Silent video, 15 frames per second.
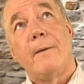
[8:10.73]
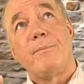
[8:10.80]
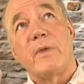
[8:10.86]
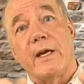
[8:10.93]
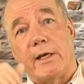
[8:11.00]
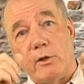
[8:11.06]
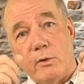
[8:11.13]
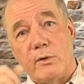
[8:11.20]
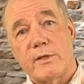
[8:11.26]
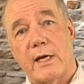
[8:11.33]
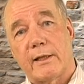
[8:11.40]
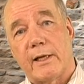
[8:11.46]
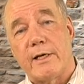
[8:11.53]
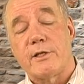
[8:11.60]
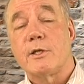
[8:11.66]
They can use
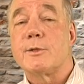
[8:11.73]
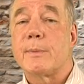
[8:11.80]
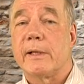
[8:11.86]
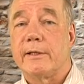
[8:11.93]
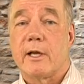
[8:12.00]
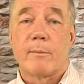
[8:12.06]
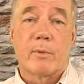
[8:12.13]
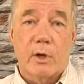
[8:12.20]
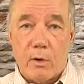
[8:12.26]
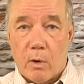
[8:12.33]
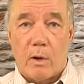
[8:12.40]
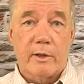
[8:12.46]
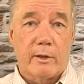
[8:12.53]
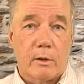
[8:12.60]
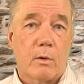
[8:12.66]
that license plate number,
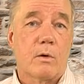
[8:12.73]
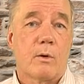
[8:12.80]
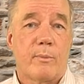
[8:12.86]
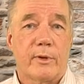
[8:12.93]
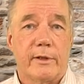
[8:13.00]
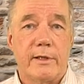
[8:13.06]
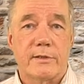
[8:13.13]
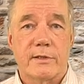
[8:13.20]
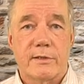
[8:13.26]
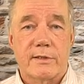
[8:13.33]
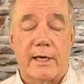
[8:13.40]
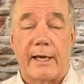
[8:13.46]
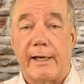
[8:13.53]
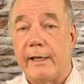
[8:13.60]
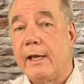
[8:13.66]
call the local police and
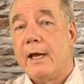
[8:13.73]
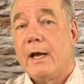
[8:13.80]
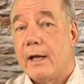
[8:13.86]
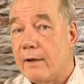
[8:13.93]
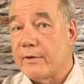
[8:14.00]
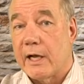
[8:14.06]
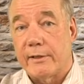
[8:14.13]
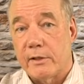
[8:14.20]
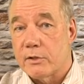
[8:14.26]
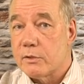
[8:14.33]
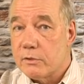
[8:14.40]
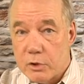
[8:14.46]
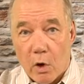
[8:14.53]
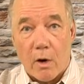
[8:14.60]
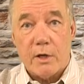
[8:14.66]
say, I've got this
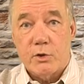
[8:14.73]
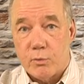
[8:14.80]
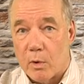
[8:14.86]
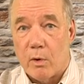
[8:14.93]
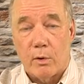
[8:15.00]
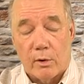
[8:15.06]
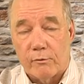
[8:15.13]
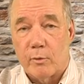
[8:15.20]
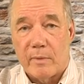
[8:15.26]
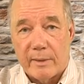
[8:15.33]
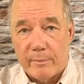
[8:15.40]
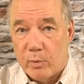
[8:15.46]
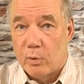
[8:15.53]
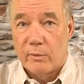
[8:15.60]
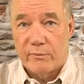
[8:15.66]
dark drone over my
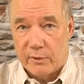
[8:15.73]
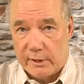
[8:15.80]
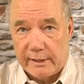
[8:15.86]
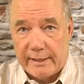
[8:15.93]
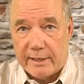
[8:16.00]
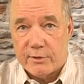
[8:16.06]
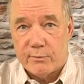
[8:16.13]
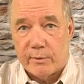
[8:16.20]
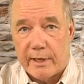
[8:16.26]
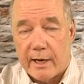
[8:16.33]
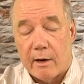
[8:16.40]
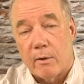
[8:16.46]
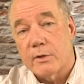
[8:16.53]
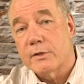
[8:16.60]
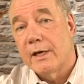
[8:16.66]
pool for the last three
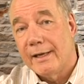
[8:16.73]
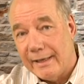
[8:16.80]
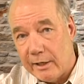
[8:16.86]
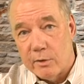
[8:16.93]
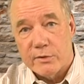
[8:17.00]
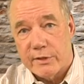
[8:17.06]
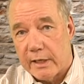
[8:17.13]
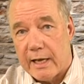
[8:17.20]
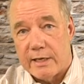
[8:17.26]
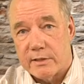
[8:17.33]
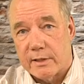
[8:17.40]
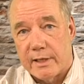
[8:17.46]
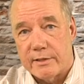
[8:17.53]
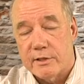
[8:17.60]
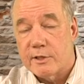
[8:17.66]
hours. Here's the guy's
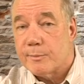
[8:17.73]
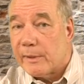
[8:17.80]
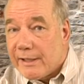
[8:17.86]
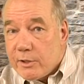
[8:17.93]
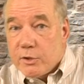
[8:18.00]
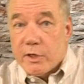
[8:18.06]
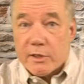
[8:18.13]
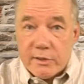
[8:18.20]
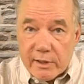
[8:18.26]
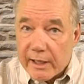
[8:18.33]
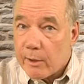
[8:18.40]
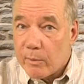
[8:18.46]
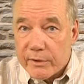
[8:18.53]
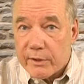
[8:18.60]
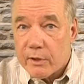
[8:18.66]
license plate, just
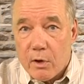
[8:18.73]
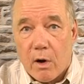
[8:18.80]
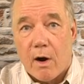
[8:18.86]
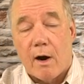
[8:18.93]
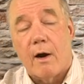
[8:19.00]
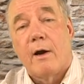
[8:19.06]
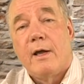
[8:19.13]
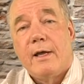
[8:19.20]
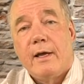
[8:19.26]
like with the car.